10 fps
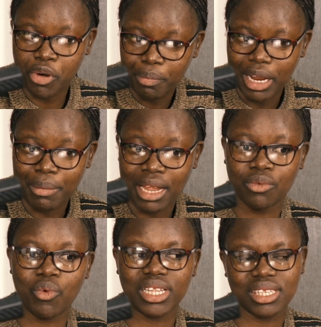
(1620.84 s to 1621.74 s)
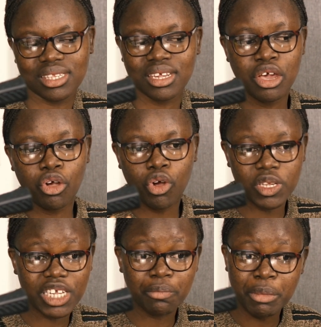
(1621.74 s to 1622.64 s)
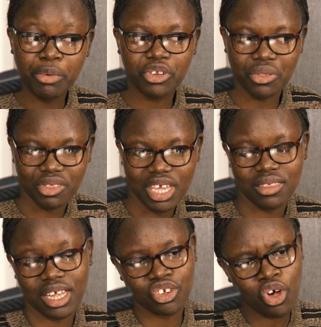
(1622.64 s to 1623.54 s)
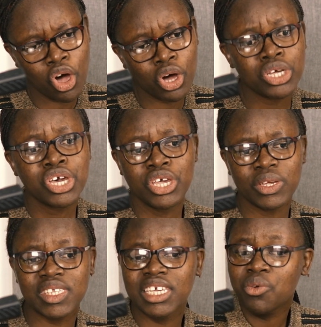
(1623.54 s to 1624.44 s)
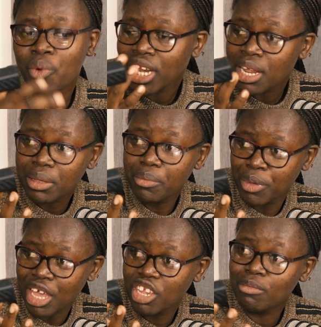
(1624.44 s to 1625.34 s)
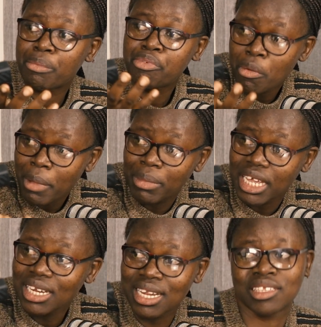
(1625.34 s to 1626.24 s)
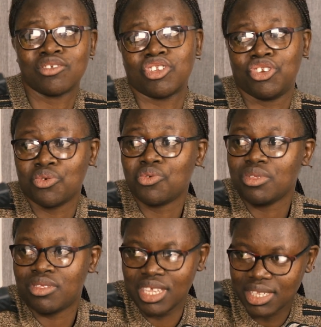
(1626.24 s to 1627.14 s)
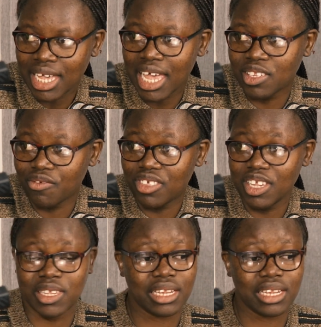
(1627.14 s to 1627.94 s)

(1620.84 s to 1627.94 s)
problem, and what's causing people to think that, oh, you see, Winnie Byanyima probably does not do these kinds of things.